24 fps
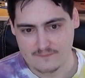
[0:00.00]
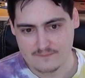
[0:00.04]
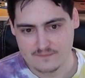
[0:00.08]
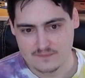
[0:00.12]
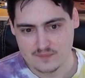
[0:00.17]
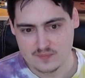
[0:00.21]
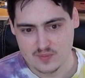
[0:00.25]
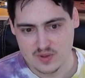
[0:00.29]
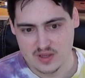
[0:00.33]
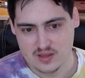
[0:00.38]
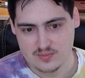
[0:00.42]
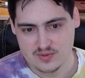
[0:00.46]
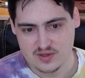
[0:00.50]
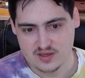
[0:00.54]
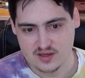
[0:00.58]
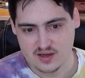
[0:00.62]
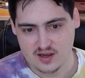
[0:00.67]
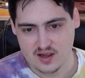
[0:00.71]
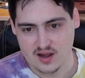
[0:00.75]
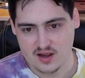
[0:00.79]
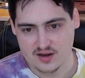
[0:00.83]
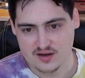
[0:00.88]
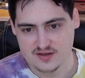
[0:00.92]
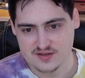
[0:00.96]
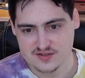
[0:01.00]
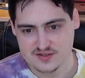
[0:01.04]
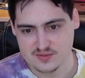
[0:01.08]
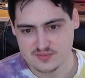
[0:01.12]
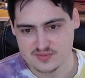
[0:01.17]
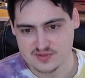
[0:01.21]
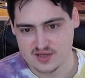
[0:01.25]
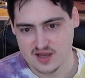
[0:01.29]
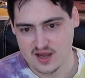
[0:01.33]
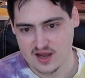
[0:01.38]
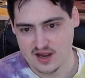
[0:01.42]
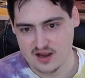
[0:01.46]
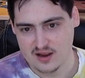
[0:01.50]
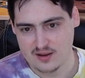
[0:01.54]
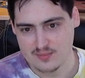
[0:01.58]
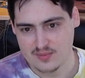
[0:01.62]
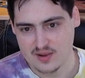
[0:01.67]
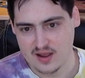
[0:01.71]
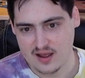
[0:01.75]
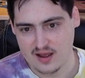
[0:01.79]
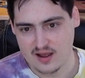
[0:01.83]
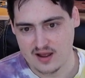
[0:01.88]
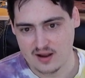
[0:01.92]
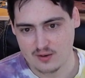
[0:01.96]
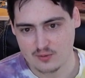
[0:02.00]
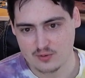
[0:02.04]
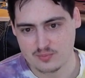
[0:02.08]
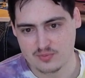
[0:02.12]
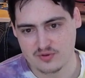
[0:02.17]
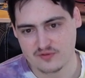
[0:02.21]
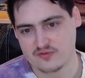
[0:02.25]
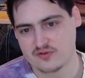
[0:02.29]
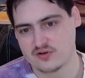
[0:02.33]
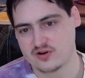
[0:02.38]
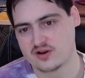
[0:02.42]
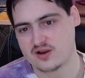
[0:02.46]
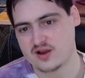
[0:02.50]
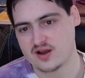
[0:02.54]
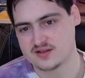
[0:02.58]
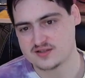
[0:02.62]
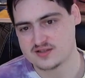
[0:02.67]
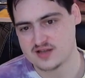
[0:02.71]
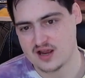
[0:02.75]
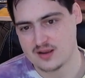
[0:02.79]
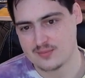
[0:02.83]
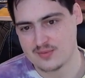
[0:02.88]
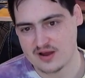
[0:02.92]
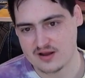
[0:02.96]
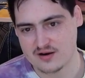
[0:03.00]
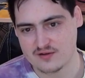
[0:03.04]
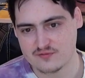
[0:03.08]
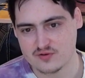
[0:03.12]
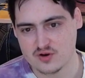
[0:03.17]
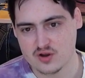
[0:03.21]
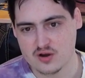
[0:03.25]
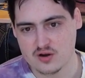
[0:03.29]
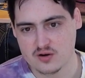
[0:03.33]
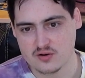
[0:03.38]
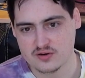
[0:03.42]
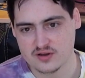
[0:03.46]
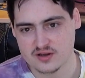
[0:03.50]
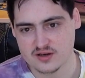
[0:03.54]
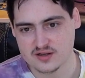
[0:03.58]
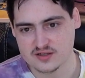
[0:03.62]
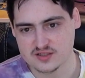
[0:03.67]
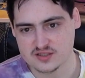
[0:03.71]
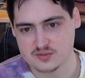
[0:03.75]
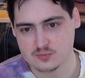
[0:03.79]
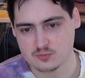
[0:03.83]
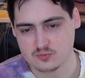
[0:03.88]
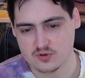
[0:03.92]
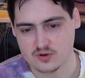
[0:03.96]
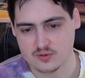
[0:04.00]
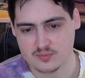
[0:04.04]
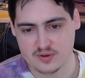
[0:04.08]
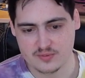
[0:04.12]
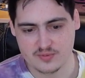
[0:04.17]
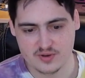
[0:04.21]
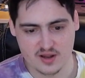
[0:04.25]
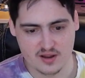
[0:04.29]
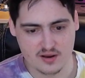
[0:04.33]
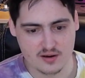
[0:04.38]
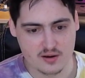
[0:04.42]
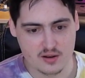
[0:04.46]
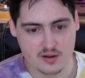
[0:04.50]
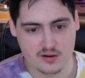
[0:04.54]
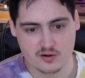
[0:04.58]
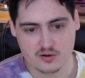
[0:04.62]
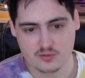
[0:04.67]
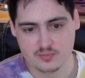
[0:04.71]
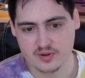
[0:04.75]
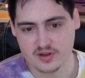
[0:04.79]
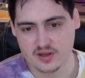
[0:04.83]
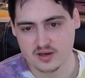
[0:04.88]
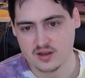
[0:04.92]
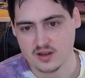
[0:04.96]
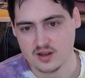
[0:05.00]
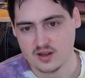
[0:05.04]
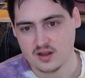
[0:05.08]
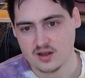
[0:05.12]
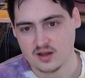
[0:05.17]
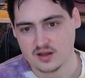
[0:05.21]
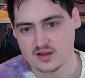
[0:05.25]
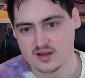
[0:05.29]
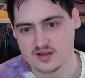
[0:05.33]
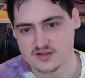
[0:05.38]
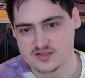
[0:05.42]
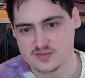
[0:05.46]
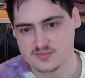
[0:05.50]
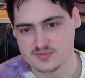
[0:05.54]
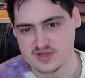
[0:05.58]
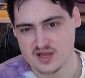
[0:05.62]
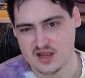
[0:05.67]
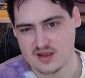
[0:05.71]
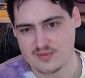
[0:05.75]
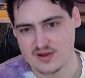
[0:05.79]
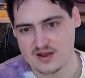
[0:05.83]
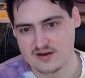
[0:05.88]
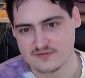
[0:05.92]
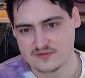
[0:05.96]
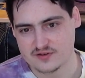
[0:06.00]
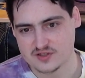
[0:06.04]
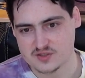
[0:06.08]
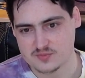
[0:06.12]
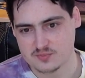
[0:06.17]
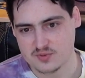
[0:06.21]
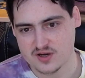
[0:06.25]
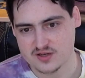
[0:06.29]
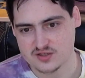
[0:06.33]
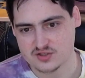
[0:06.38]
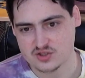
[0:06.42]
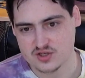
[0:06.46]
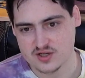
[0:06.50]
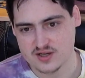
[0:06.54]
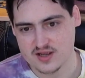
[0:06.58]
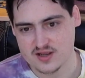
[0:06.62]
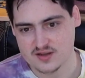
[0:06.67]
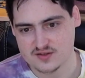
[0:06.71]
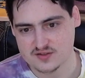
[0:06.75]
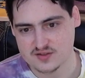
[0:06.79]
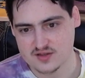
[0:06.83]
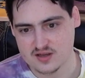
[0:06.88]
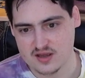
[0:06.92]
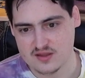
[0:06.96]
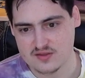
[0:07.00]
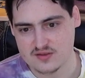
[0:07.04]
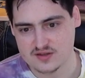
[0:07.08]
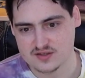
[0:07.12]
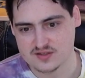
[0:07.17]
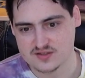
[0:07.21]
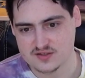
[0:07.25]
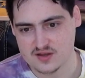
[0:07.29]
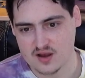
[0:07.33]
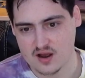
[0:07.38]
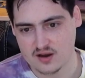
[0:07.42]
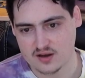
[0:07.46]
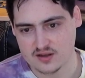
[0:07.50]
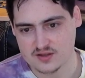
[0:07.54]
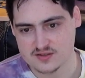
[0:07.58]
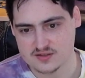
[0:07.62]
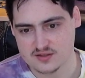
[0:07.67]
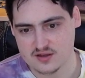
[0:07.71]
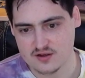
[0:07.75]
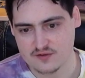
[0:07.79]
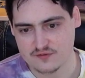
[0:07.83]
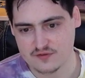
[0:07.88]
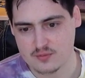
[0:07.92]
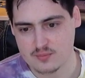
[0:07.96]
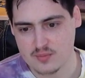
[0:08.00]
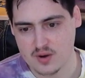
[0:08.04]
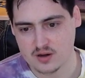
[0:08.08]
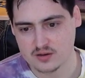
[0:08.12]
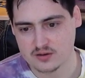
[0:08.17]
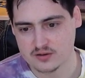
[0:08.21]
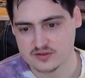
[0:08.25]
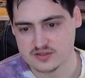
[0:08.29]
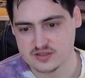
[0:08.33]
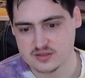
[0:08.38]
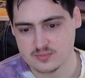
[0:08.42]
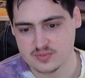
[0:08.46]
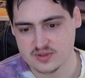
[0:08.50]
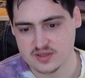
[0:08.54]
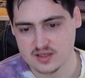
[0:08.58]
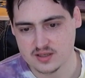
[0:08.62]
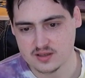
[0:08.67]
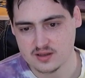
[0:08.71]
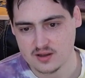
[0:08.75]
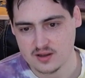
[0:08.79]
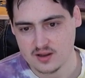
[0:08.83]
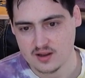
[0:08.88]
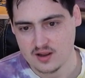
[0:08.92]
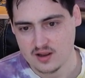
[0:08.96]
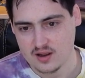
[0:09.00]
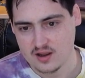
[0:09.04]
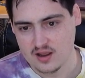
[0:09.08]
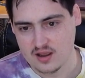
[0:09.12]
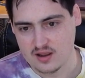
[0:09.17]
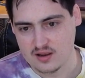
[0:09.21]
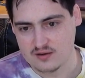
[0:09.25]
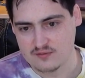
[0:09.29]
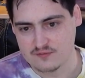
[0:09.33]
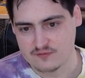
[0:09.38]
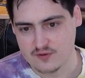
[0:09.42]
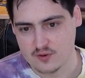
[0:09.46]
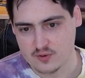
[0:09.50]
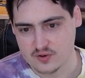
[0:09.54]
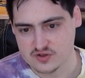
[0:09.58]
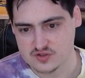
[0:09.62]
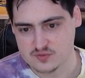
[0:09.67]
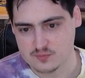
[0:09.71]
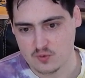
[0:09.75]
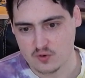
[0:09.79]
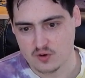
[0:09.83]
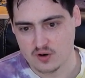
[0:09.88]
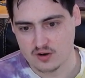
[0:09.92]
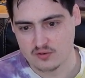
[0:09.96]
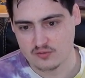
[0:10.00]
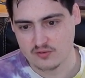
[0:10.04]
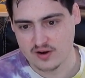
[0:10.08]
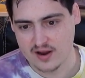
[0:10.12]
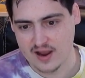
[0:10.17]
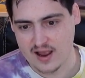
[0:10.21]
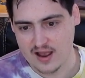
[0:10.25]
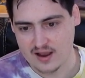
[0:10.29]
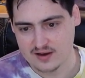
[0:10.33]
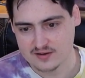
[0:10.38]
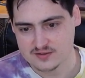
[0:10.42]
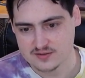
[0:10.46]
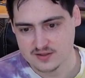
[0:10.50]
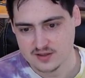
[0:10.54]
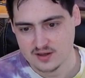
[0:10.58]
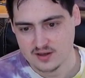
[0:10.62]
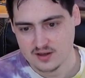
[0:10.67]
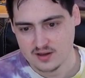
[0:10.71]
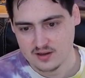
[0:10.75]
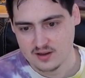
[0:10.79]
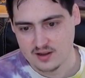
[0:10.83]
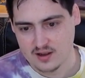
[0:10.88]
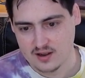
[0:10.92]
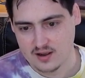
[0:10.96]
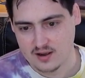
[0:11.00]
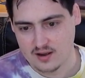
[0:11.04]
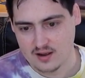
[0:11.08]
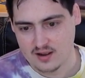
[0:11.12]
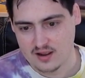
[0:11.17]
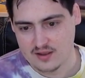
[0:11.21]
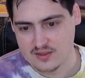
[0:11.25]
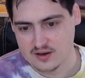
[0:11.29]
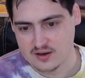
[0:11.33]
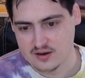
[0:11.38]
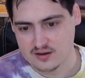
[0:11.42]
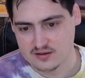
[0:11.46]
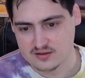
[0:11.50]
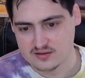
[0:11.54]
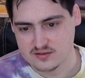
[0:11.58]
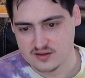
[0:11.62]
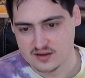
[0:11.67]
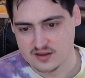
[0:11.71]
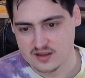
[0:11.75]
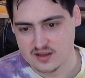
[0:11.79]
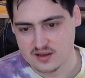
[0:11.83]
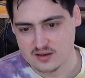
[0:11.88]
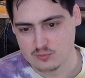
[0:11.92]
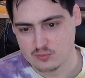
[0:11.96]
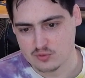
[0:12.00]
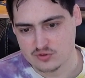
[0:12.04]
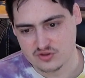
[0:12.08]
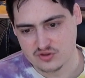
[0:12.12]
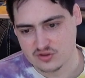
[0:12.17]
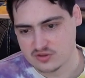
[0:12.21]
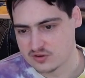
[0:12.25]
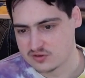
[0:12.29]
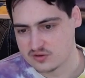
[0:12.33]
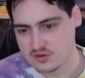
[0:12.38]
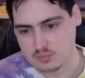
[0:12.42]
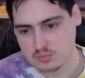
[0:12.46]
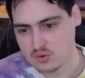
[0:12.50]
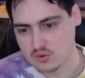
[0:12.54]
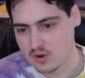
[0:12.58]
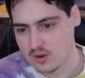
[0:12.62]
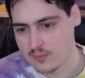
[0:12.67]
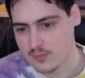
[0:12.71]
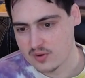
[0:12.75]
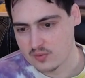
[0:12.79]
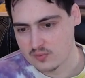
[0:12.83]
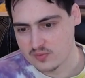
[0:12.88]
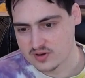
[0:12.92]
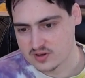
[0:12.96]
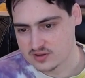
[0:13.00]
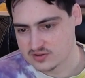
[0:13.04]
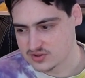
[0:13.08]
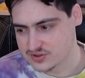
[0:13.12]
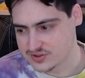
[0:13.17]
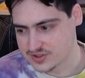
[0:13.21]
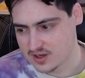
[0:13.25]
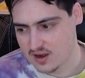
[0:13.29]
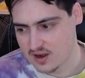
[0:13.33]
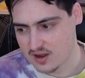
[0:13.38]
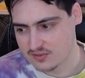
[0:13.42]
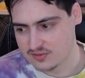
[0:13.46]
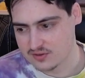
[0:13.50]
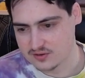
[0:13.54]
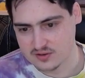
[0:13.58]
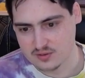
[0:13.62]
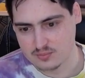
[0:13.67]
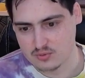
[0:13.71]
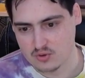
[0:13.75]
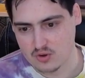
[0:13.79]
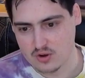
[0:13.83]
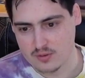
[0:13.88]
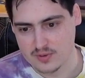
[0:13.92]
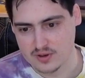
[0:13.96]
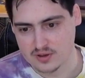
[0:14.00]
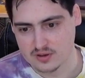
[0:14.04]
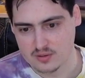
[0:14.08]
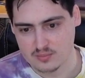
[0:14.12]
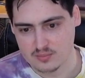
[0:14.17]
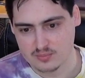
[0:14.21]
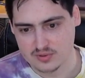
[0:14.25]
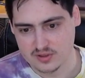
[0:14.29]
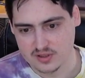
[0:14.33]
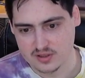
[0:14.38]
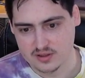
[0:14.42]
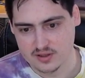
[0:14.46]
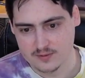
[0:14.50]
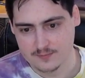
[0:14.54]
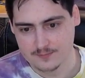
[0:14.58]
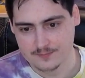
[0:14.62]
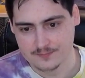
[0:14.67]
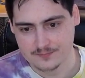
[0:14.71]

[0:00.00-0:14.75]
Maybe cutting some time. I would prefer to cut time out of Node and cut some time out of Express.js and this socket stuff and MongoDB and focus more on React. And then again, with the deployment, we could just cut the deployment completely.